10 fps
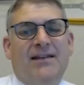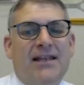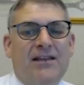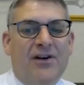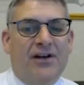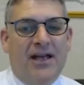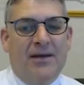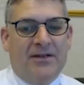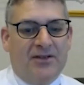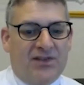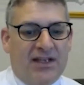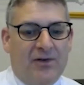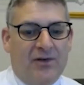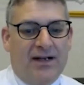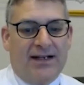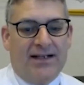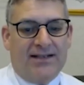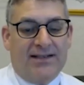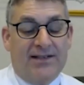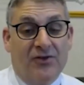liver hepatocellular
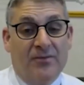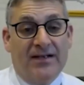carcinoma.